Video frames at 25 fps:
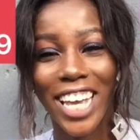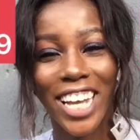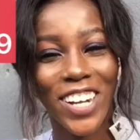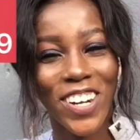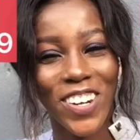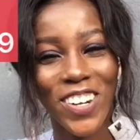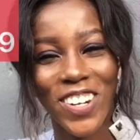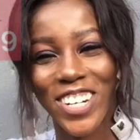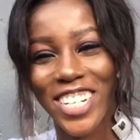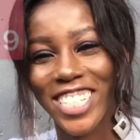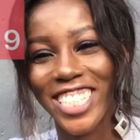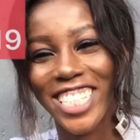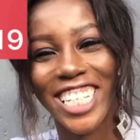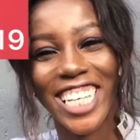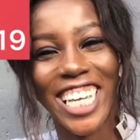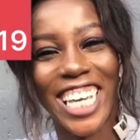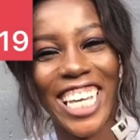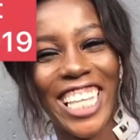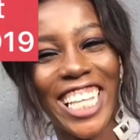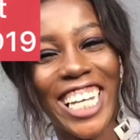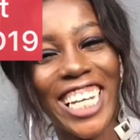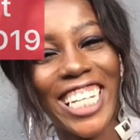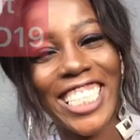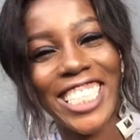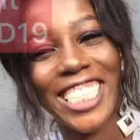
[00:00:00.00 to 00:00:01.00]
corona
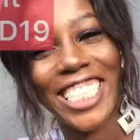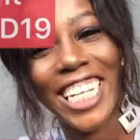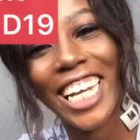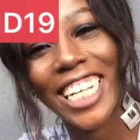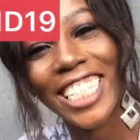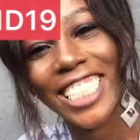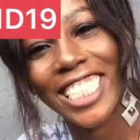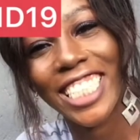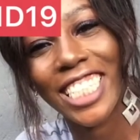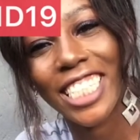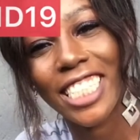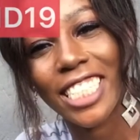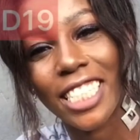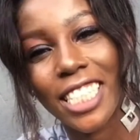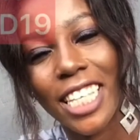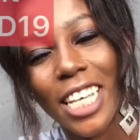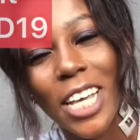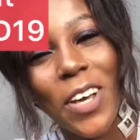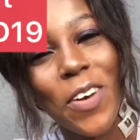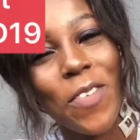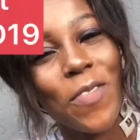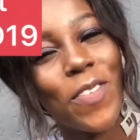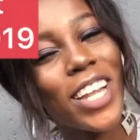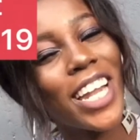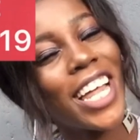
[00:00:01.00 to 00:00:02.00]
cannot touch us.
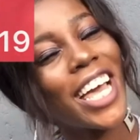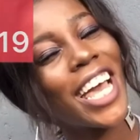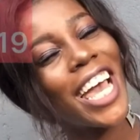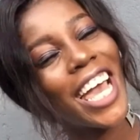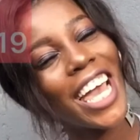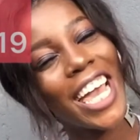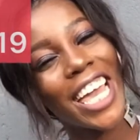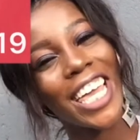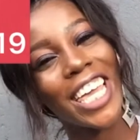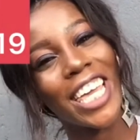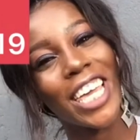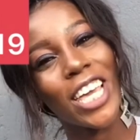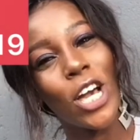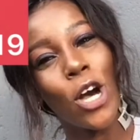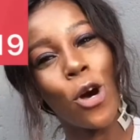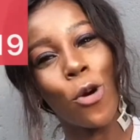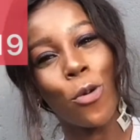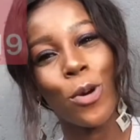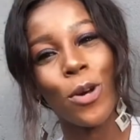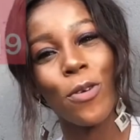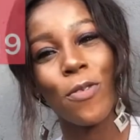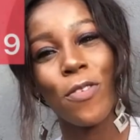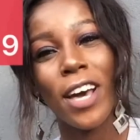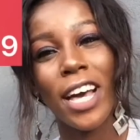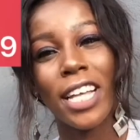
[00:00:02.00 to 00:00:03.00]
But hey,
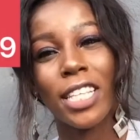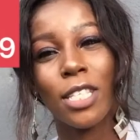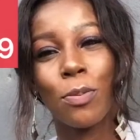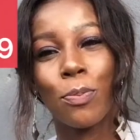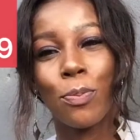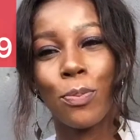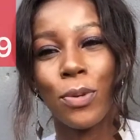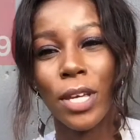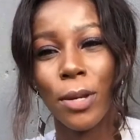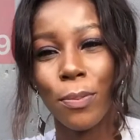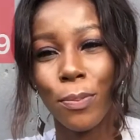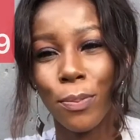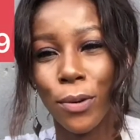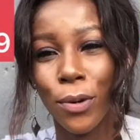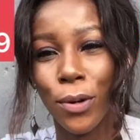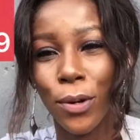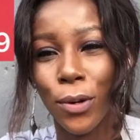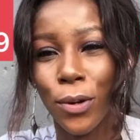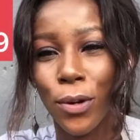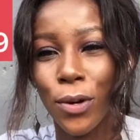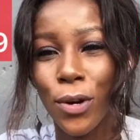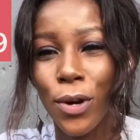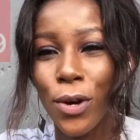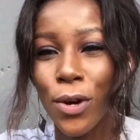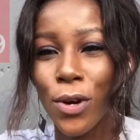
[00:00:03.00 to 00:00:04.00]
we've had
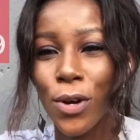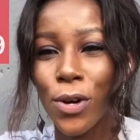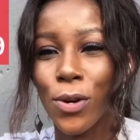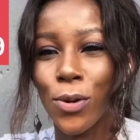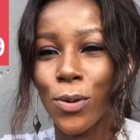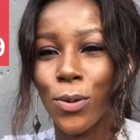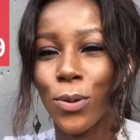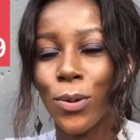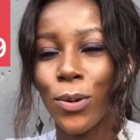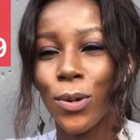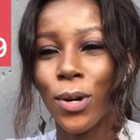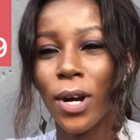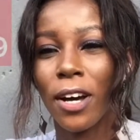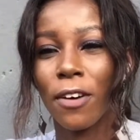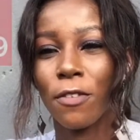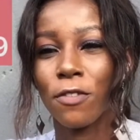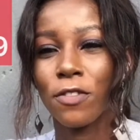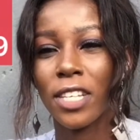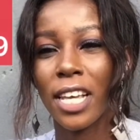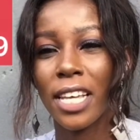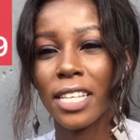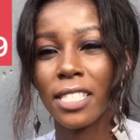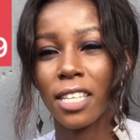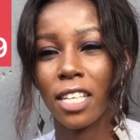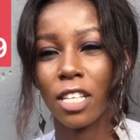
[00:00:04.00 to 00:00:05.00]
people who have
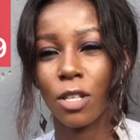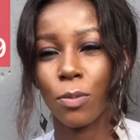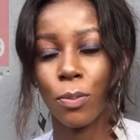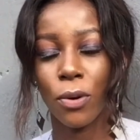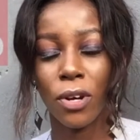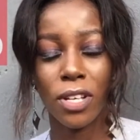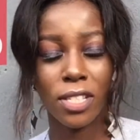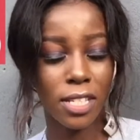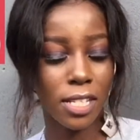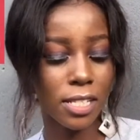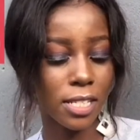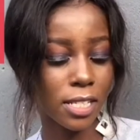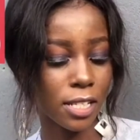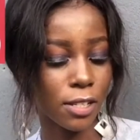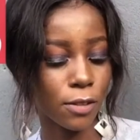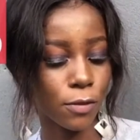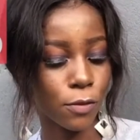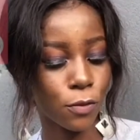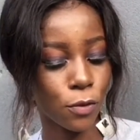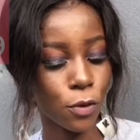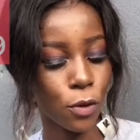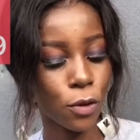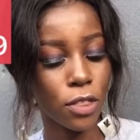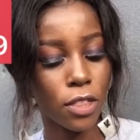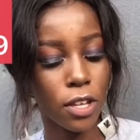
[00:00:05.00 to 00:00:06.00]
tested
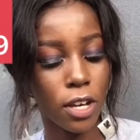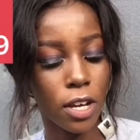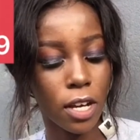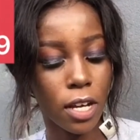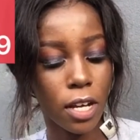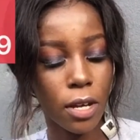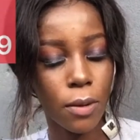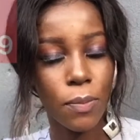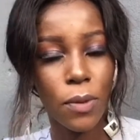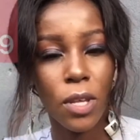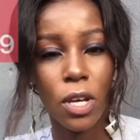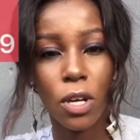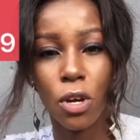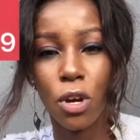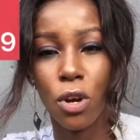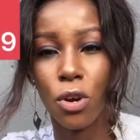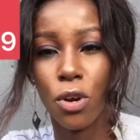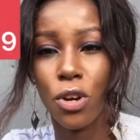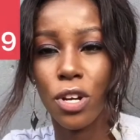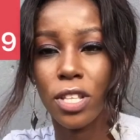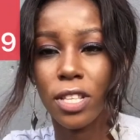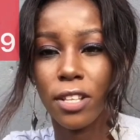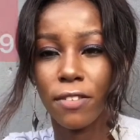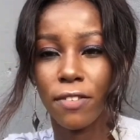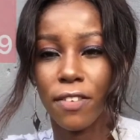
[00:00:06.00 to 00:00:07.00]
positive for the
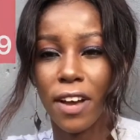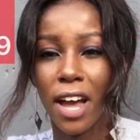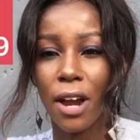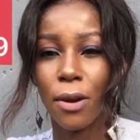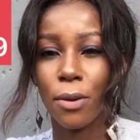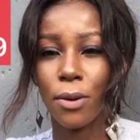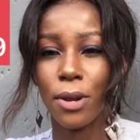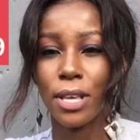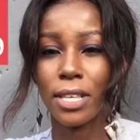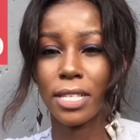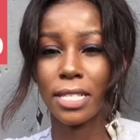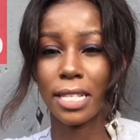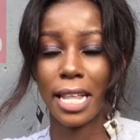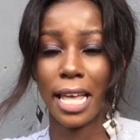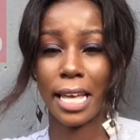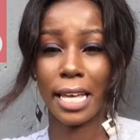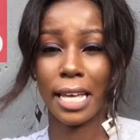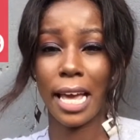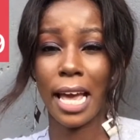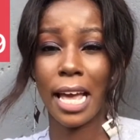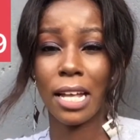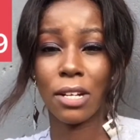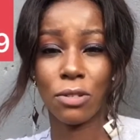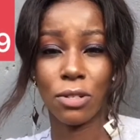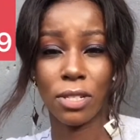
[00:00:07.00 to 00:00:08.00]
coronavirus
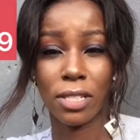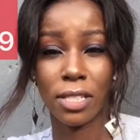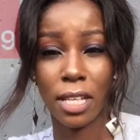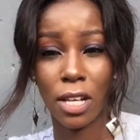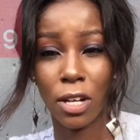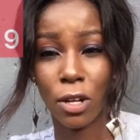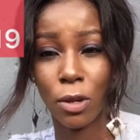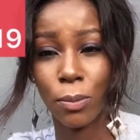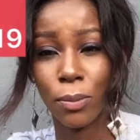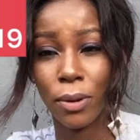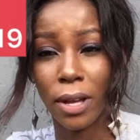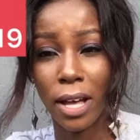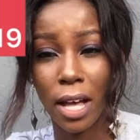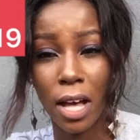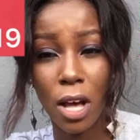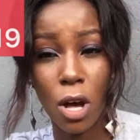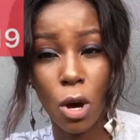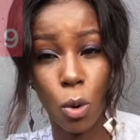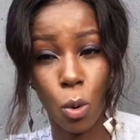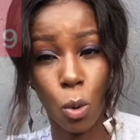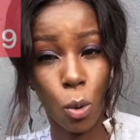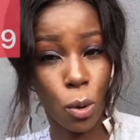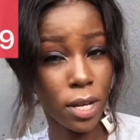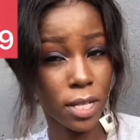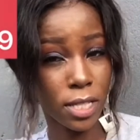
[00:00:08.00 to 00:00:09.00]
like Idris Elba,
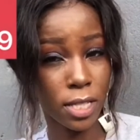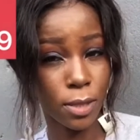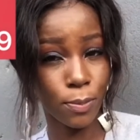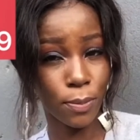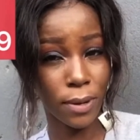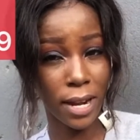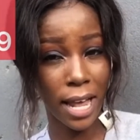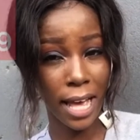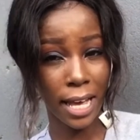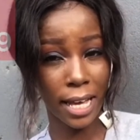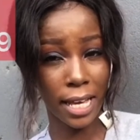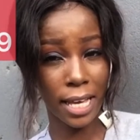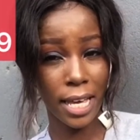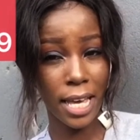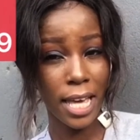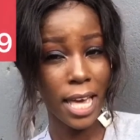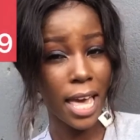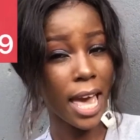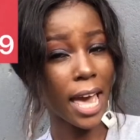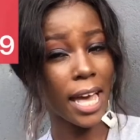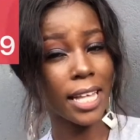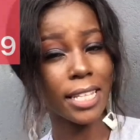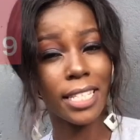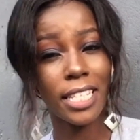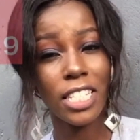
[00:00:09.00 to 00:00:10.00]
who is black.
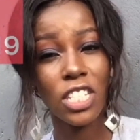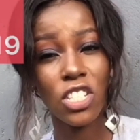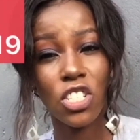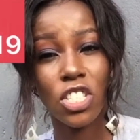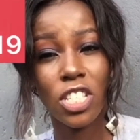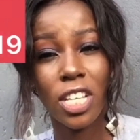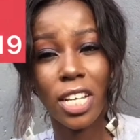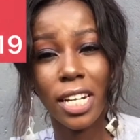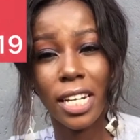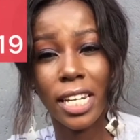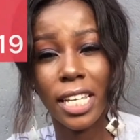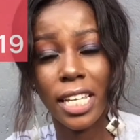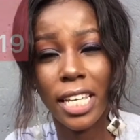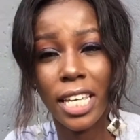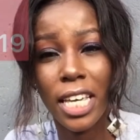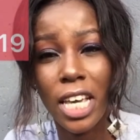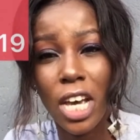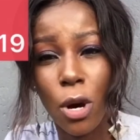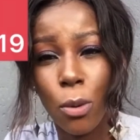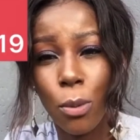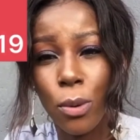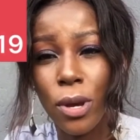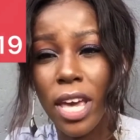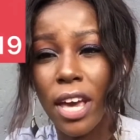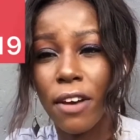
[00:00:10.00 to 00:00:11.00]
Additionally,
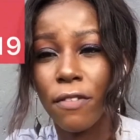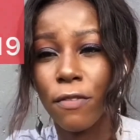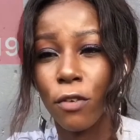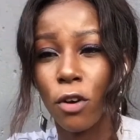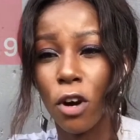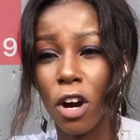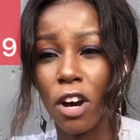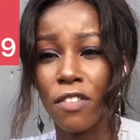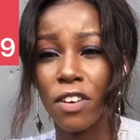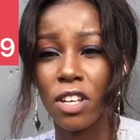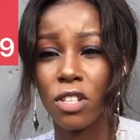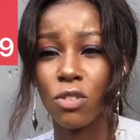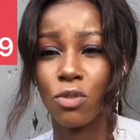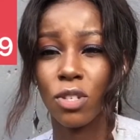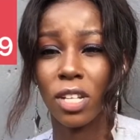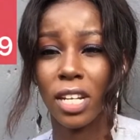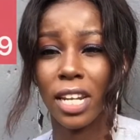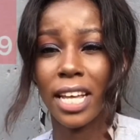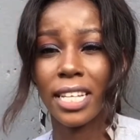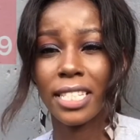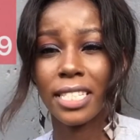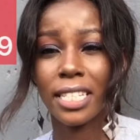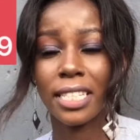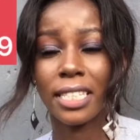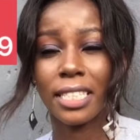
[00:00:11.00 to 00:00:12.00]
we have
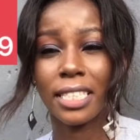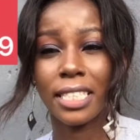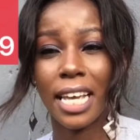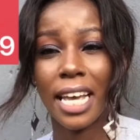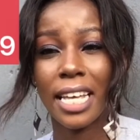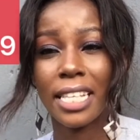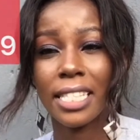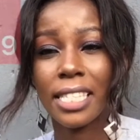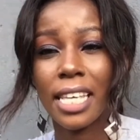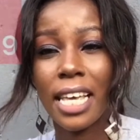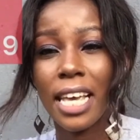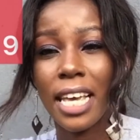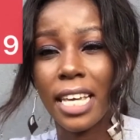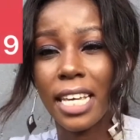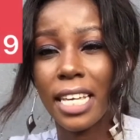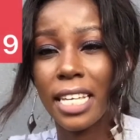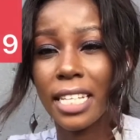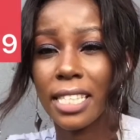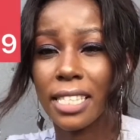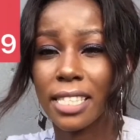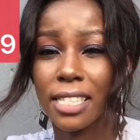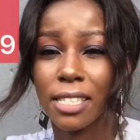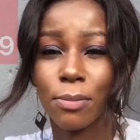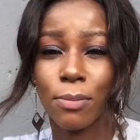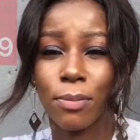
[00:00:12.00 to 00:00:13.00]
COVID-related deaths
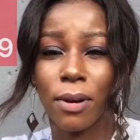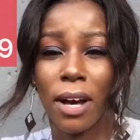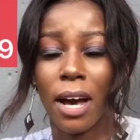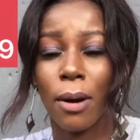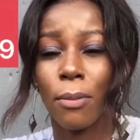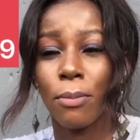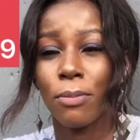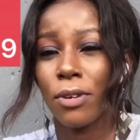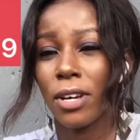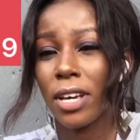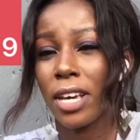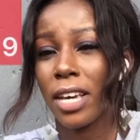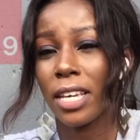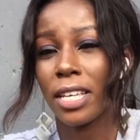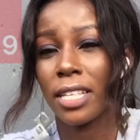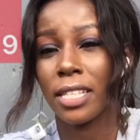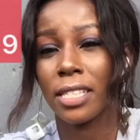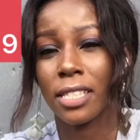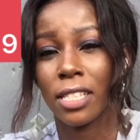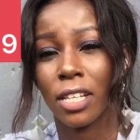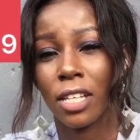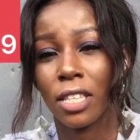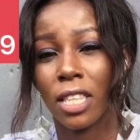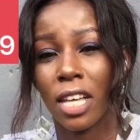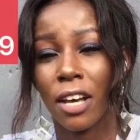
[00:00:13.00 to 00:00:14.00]
in Zimbabwe, in
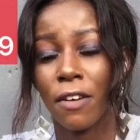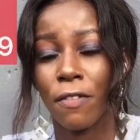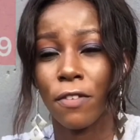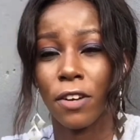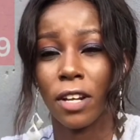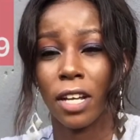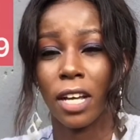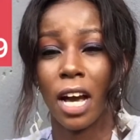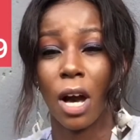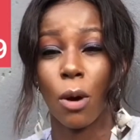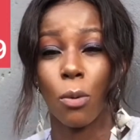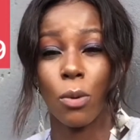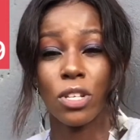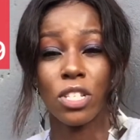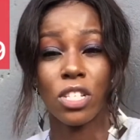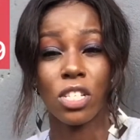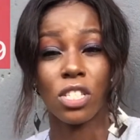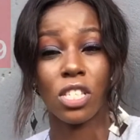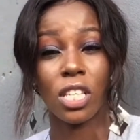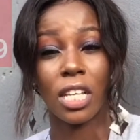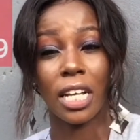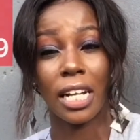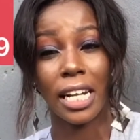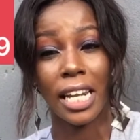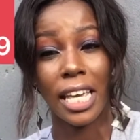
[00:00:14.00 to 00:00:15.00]
South Africa, which
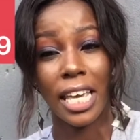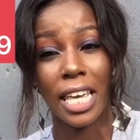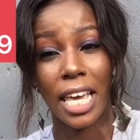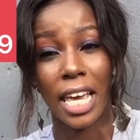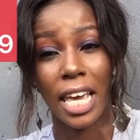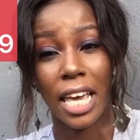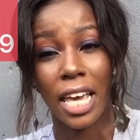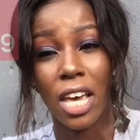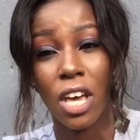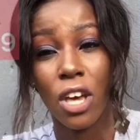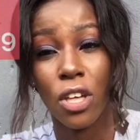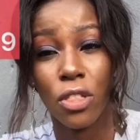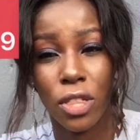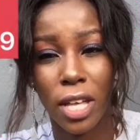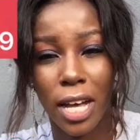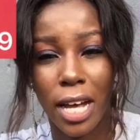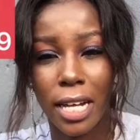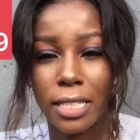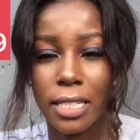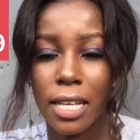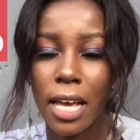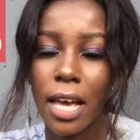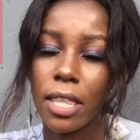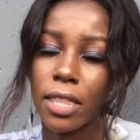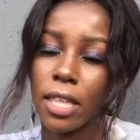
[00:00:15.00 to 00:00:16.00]
is clear
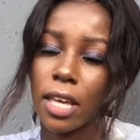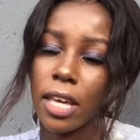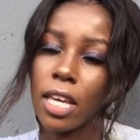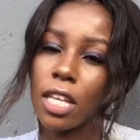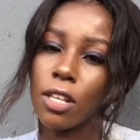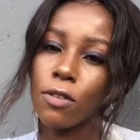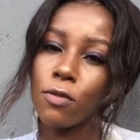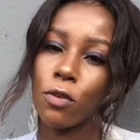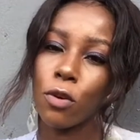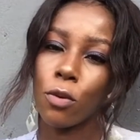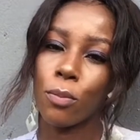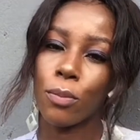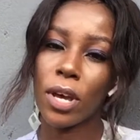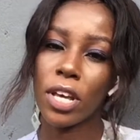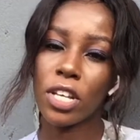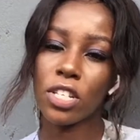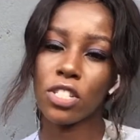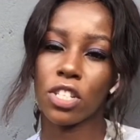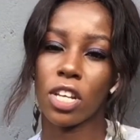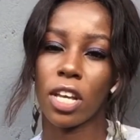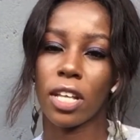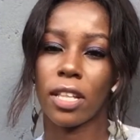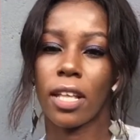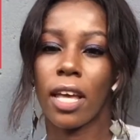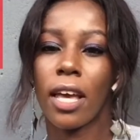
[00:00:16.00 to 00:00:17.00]
that the
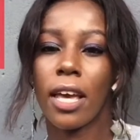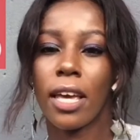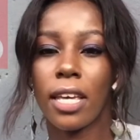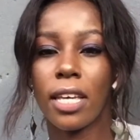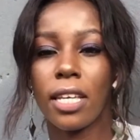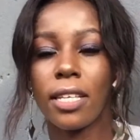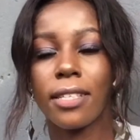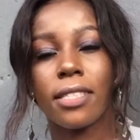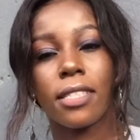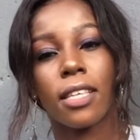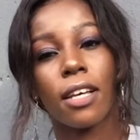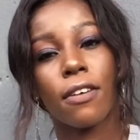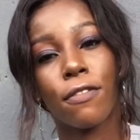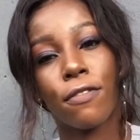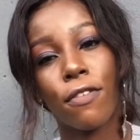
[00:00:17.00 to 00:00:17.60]
information is